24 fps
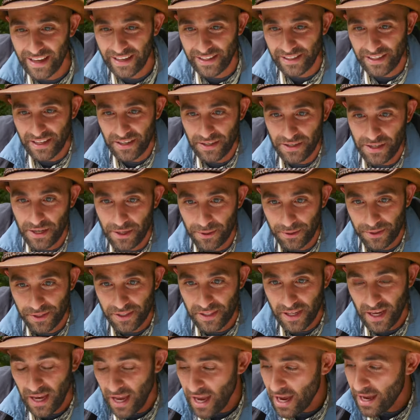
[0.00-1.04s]
is
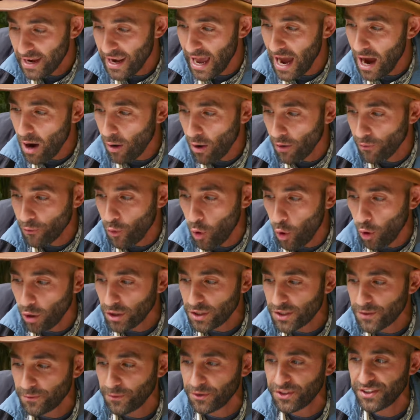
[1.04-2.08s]
induced. Now, of
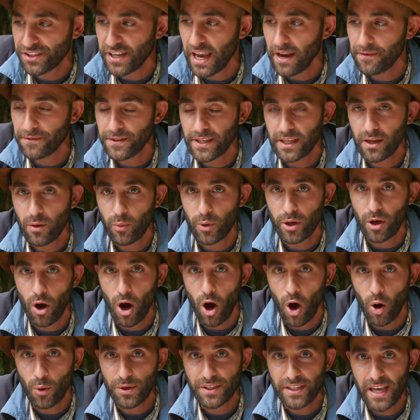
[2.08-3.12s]
course, for safety, we
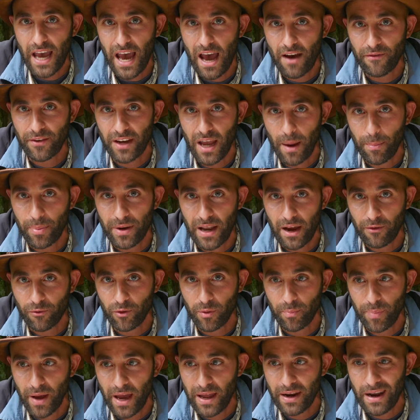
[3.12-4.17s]
always have an
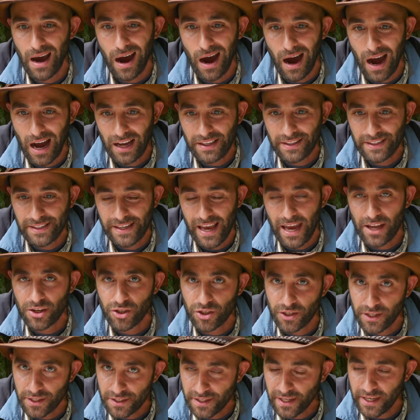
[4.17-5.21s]
epinephrine pen on set,
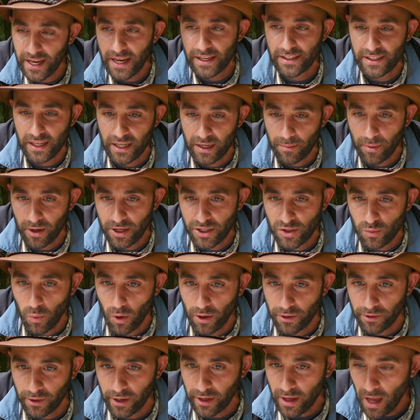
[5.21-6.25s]
just in case anybody's
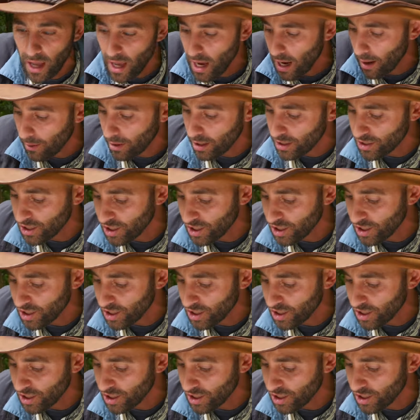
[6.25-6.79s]
wondering. I'm gonna